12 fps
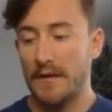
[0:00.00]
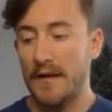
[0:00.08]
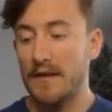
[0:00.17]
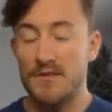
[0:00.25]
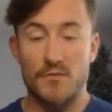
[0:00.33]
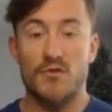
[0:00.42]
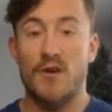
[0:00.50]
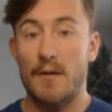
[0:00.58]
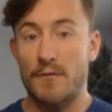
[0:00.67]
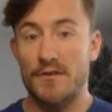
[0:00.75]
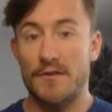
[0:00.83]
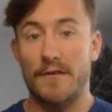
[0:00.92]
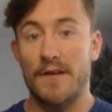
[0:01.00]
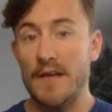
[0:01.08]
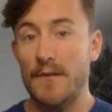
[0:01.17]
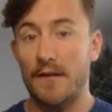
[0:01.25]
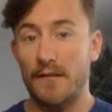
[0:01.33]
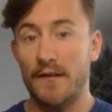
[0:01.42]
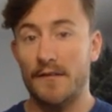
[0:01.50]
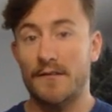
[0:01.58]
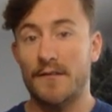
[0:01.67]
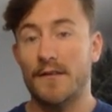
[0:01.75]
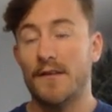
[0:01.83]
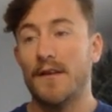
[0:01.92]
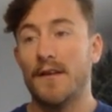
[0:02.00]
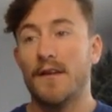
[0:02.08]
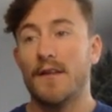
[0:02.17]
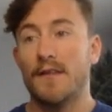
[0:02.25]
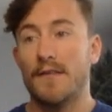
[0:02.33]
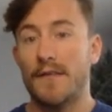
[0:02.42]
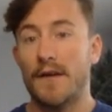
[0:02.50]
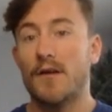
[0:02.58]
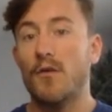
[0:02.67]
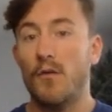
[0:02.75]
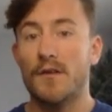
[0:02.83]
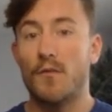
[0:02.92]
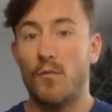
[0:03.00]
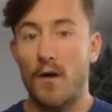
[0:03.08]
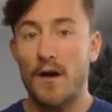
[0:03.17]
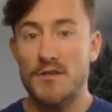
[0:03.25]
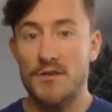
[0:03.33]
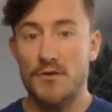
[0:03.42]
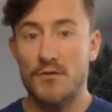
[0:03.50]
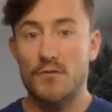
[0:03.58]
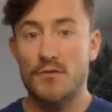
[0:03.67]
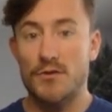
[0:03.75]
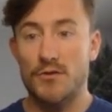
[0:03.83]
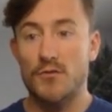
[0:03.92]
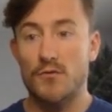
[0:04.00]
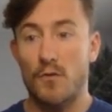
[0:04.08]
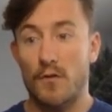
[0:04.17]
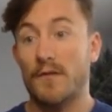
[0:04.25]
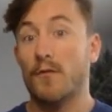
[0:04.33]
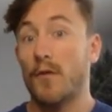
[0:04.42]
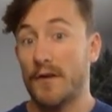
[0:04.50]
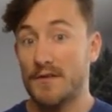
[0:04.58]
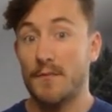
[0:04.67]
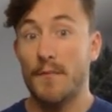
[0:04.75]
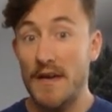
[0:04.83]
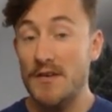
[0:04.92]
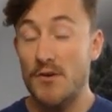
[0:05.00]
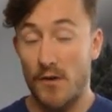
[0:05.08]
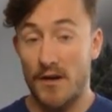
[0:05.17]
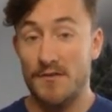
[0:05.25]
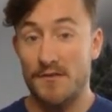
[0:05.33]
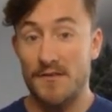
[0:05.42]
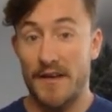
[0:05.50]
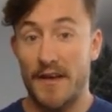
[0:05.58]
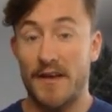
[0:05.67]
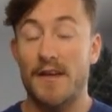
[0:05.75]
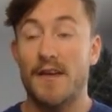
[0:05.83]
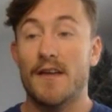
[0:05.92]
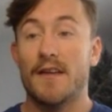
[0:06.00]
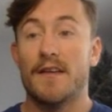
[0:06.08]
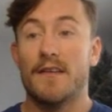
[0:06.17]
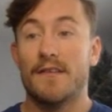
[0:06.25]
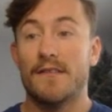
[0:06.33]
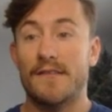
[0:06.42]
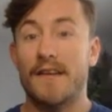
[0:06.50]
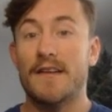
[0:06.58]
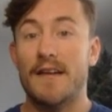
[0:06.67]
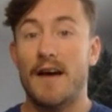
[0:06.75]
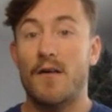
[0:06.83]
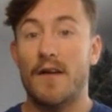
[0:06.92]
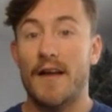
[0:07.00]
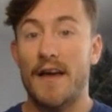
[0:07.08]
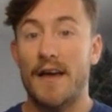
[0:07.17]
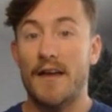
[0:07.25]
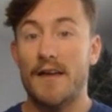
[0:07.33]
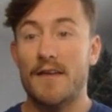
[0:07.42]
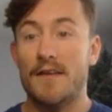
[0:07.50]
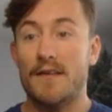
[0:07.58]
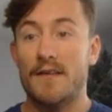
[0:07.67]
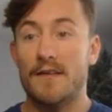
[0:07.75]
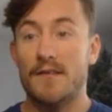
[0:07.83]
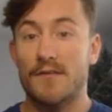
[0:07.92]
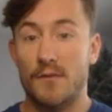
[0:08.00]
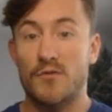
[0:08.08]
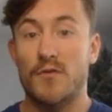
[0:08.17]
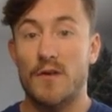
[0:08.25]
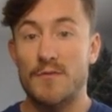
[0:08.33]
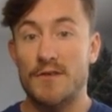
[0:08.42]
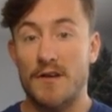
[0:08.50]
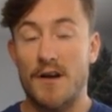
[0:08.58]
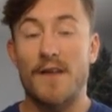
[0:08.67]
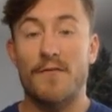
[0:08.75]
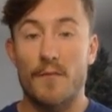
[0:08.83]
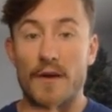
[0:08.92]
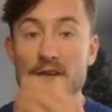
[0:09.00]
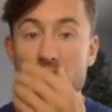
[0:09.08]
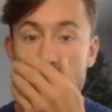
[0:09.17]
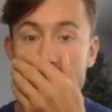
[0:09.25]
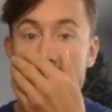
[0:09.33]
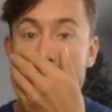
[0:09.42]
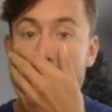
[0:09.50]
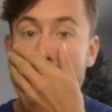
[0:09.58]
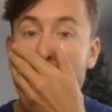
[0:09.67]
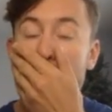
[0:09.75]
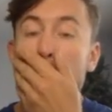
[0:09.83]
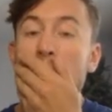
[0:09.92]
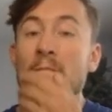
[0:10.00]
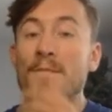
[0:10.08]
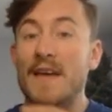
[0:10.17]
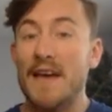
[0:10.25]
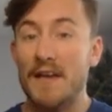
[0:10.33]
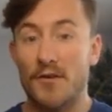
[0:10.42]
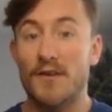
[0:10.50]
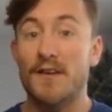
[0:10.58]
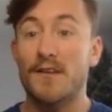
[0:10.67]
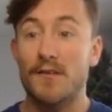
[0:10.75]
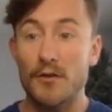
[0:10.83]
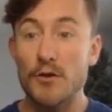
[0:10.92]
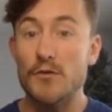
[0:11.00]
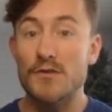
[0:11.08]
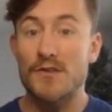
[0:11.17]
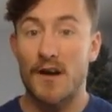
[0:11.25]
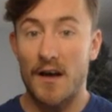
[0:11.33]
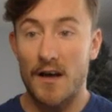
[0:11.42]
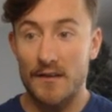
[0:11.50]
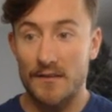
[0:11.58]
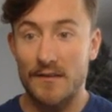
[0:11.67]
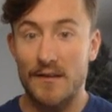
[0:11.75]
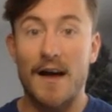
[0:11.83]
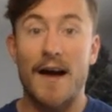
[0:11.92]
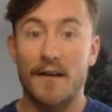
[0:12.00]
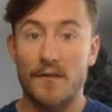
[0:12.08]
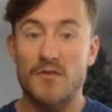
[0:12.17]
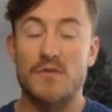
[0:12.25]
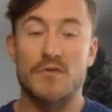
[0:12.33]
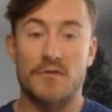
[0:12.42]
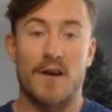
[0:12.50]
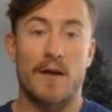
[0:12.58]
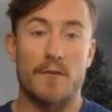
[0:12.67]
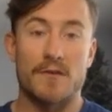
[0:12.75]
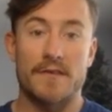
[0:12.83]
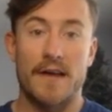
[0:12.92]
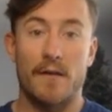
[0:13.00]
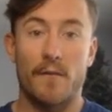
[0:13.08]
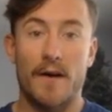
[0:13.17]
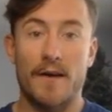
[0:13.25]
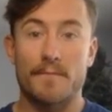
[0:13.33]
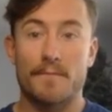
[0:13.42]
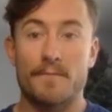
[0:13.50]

subscribers to your email list, they're going to want you to, or they're going to make you, I should say, send out a subscription confirmation email. And you're going to lose a lot of subscribers that way,